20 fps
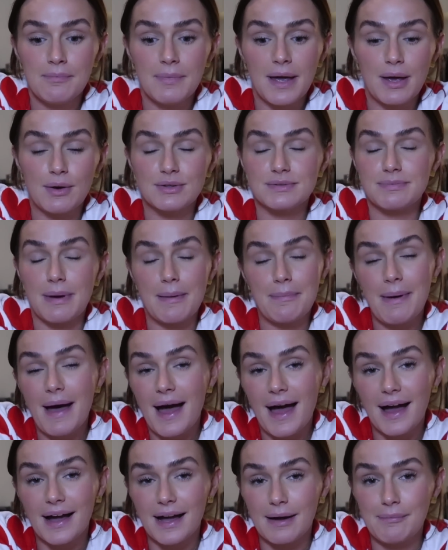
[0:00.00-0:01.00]
it was my
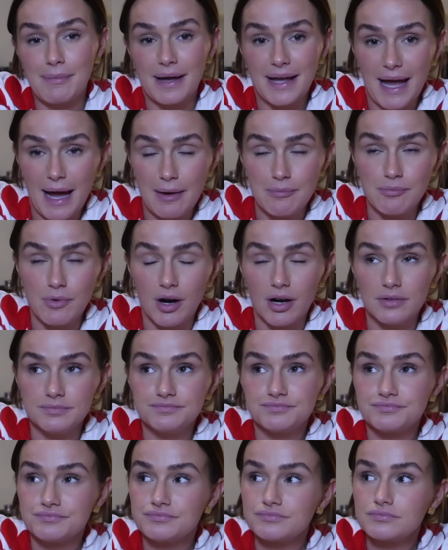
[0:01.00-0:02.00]
bag and my camera,
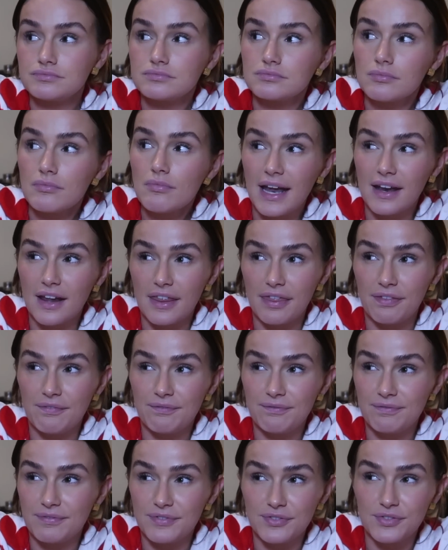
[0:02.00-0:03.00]
and I
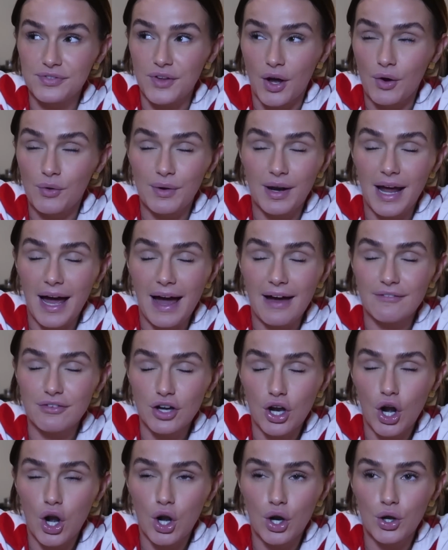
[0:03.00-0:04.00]
don't have
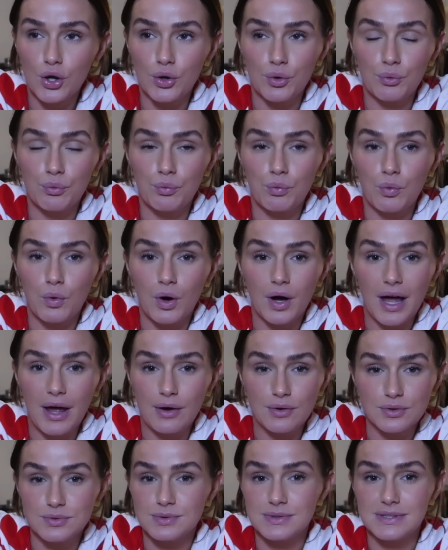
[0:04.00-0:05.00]
a clue what
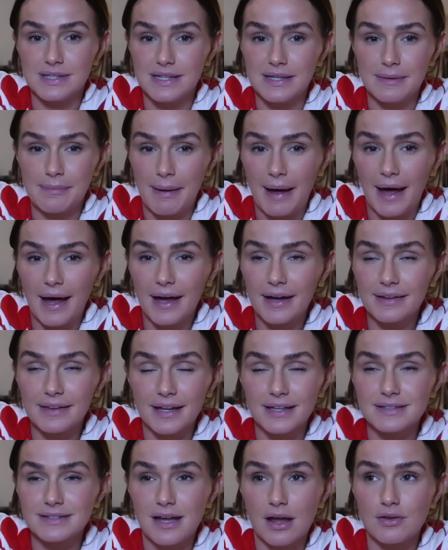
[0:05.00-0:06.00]
else was in the bag.
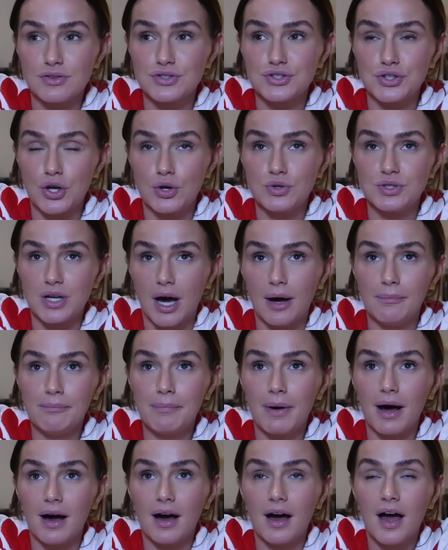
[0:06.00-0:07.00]
That sounds so
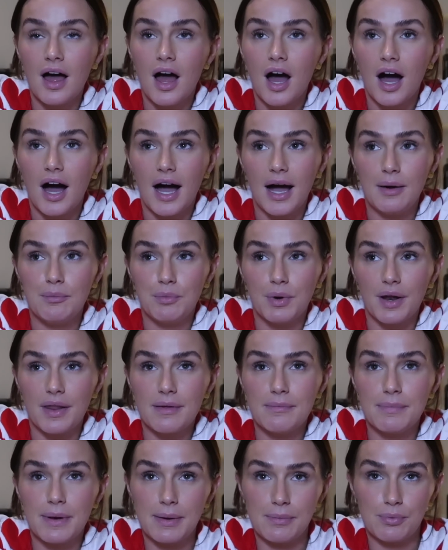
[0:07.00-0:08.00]
dumb, but I'm one of
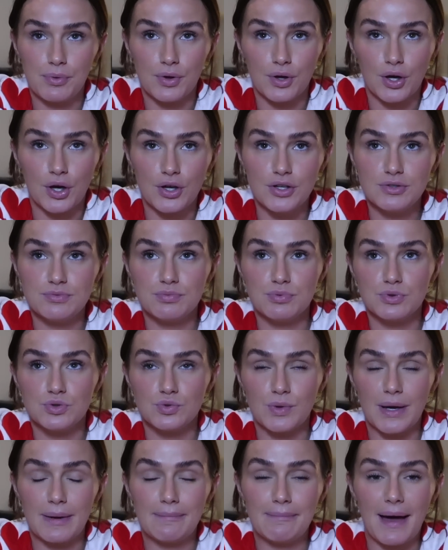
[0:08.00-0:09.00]
them people that goes
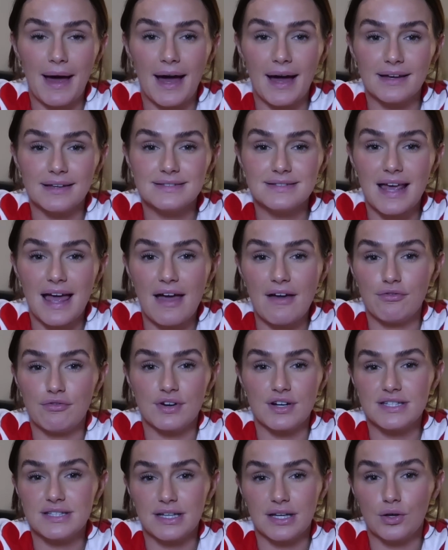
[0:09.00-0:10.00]
between bags
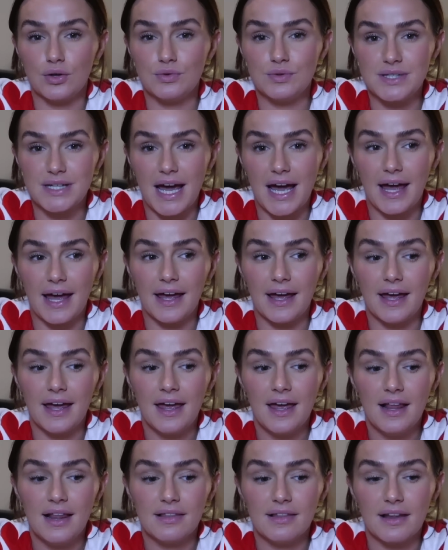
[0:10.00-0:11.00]
every single
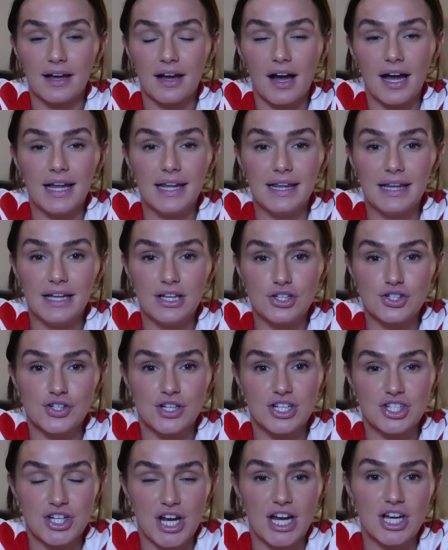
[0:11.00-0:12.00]
day. Like, I
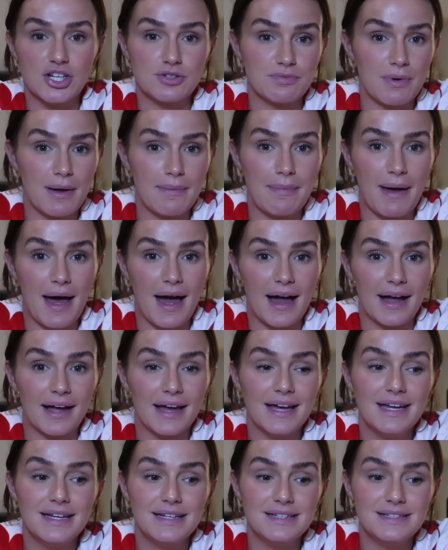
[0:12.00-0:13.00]
literally change my bag
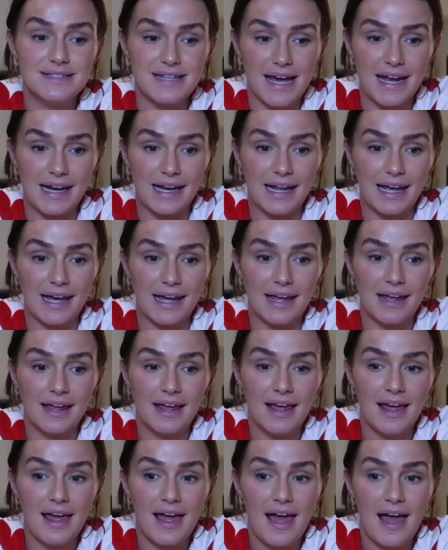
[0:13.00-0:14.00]
daily.
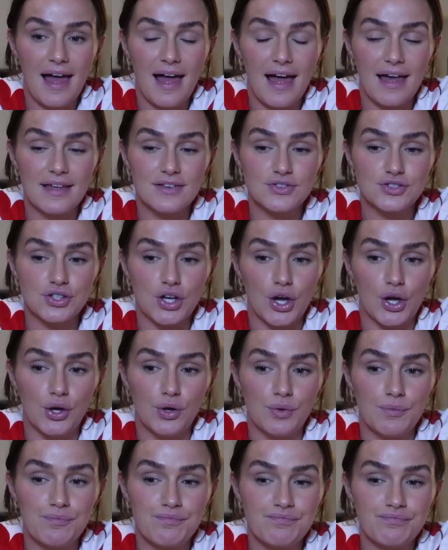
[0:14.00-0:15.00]

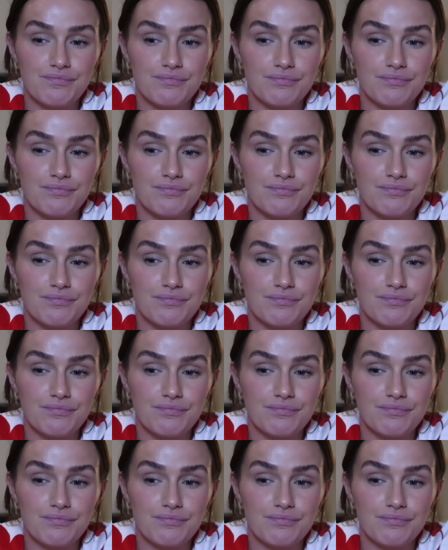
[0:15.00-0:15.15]
So